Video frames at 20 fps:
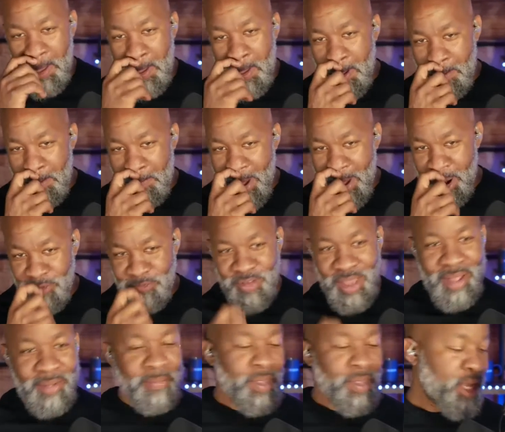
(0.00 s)
So, matter
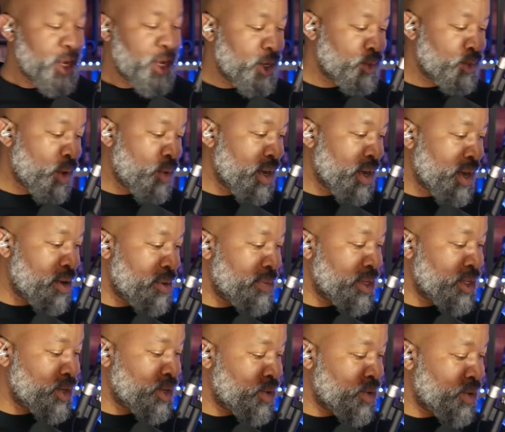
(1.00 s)
of fact, here's what we're
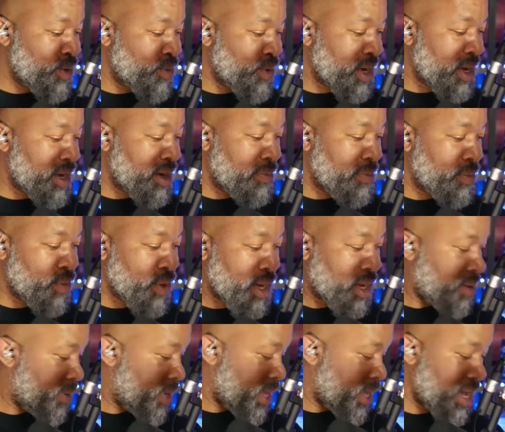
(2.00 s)
gonna be doing. We're
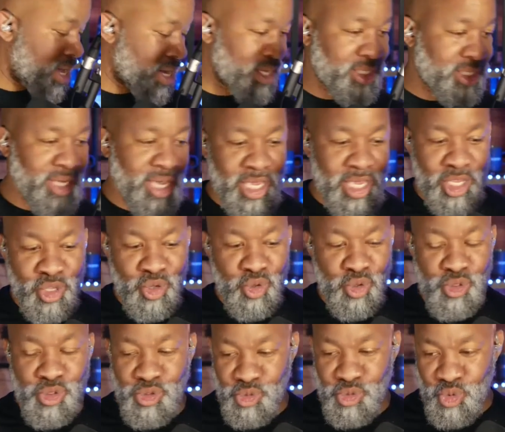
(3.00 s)
gonna be kind of taking
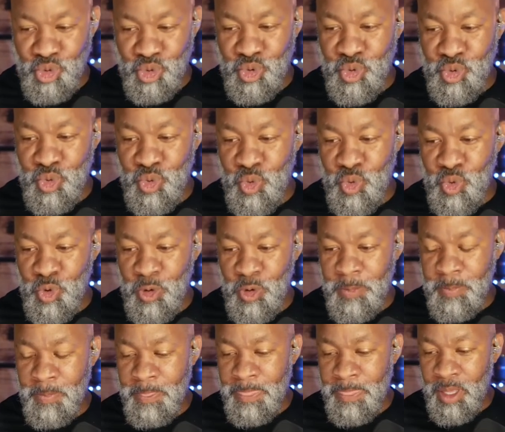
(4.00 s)
you
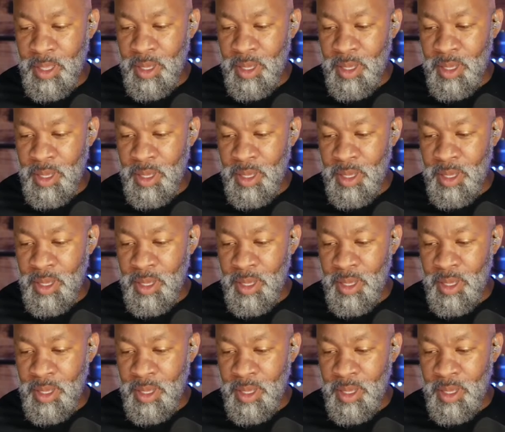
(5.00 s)
through